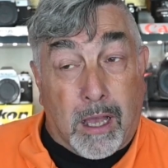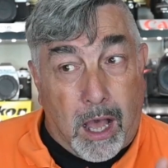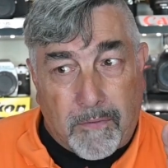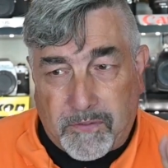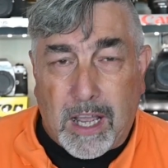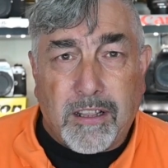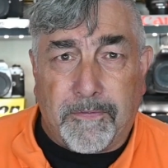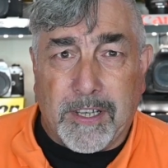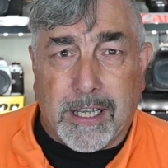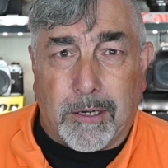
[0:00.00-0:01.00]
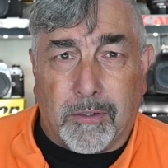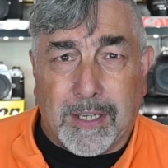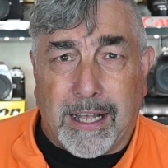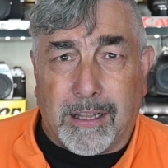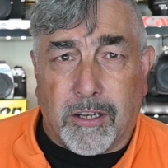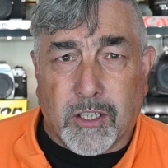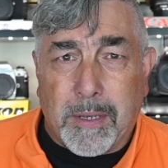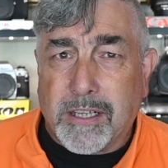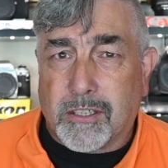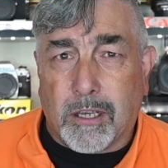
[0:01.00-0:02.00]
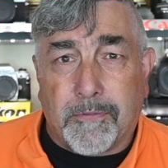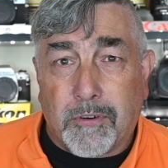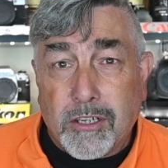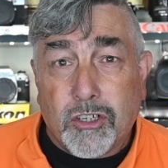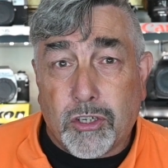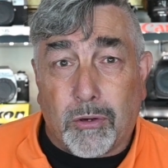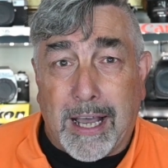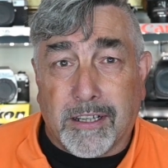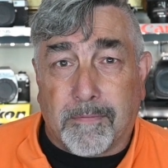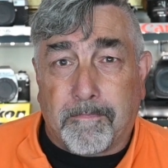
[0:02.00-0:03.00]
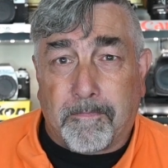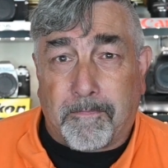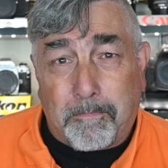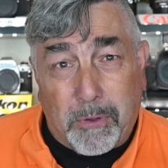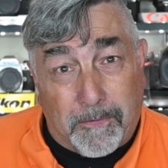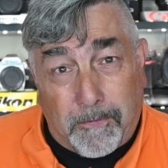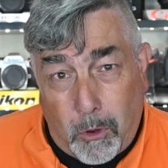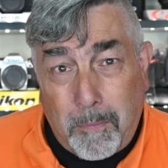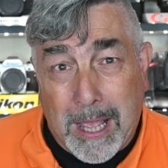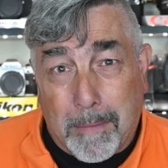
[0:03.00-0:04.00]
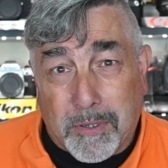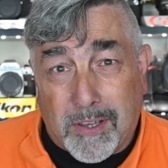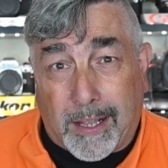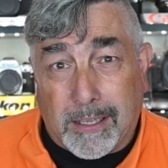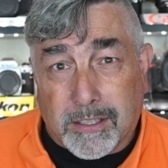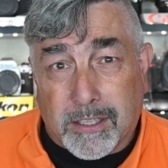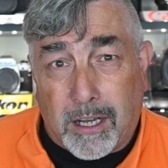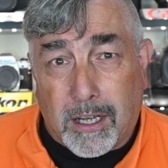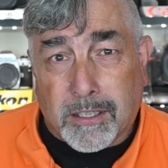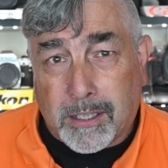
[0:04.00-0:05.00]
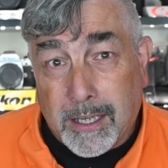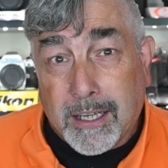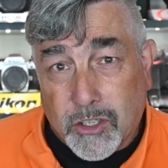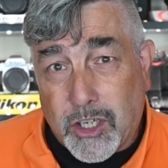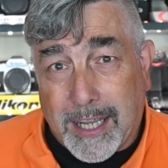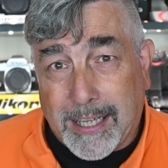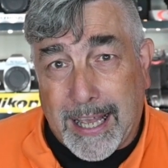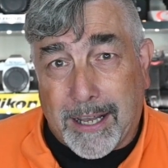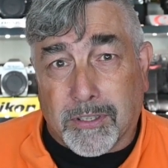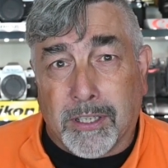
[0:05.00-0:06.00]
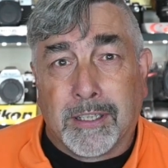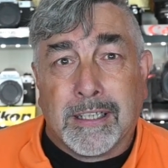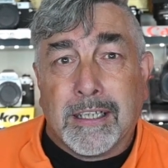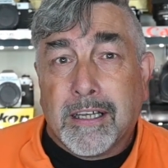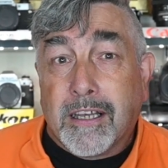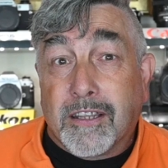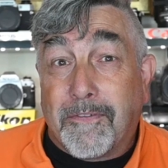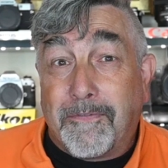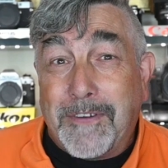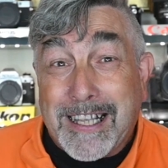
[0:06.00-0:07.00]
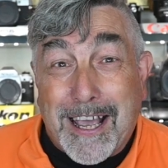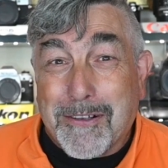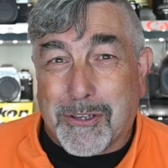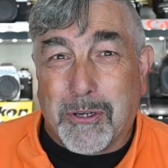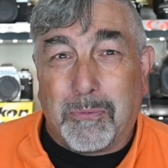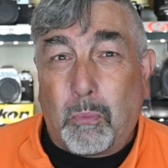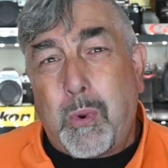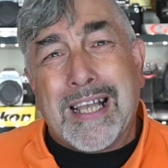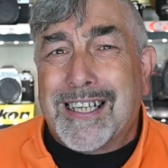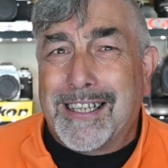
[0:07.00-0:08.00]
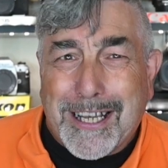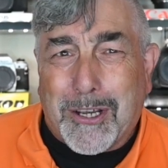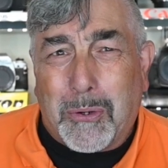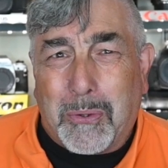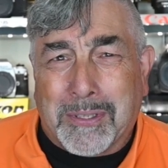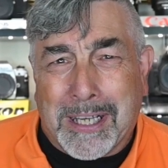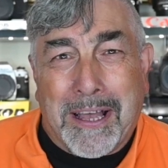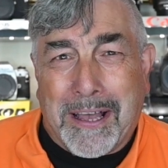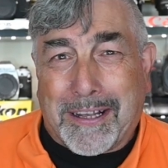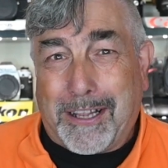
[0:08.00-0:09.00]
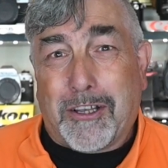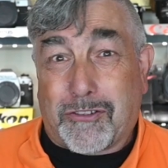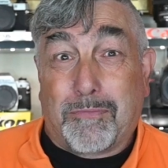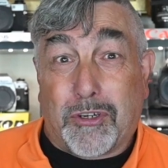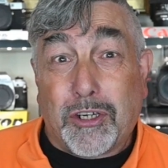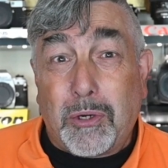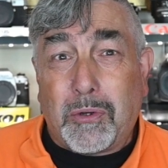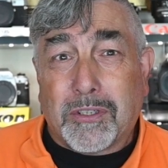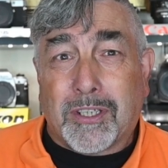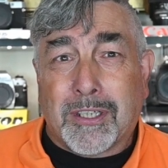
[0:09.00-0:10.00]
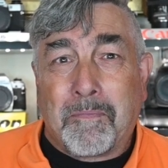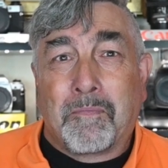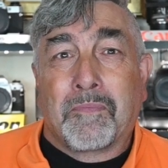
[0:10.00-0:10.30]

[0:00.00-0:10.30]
I've done a video on that last bit, so if you're unsure how to perform that particular task, check it out. The video's wittily called Classroom Shorts,